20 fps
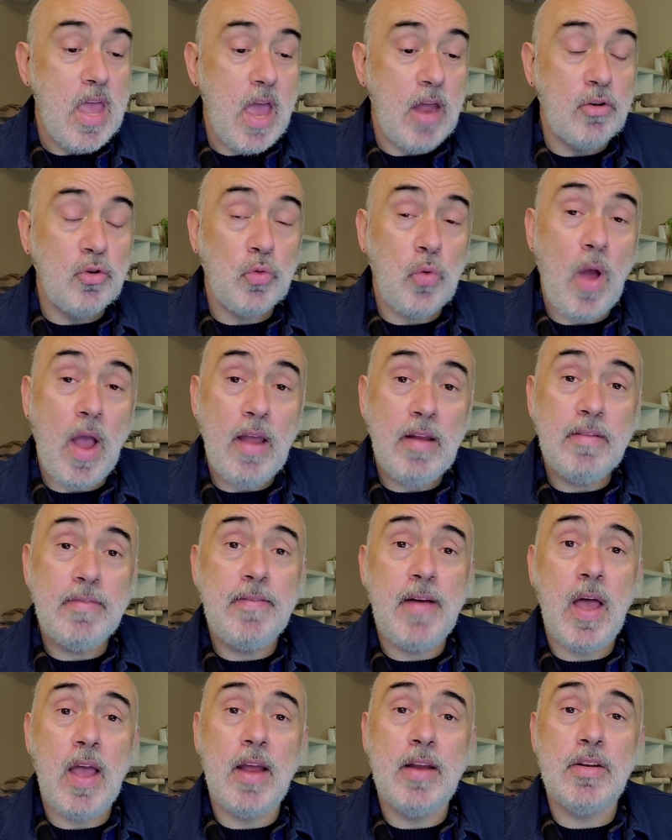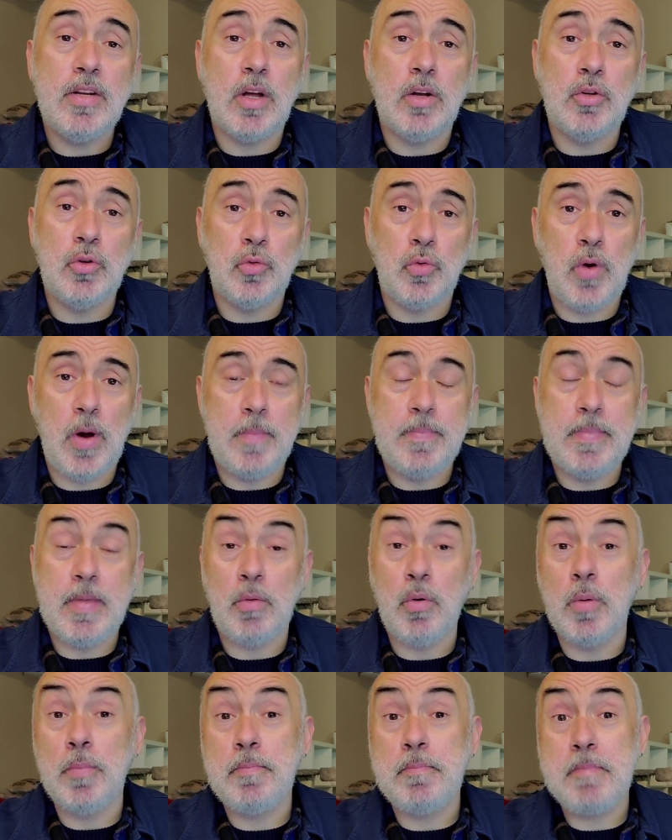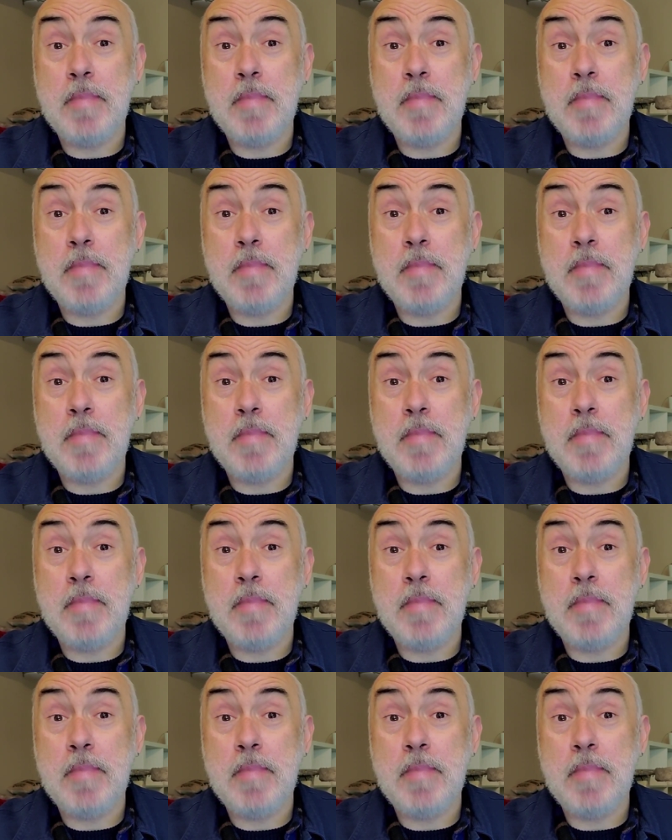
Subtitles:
and try and find a trip that would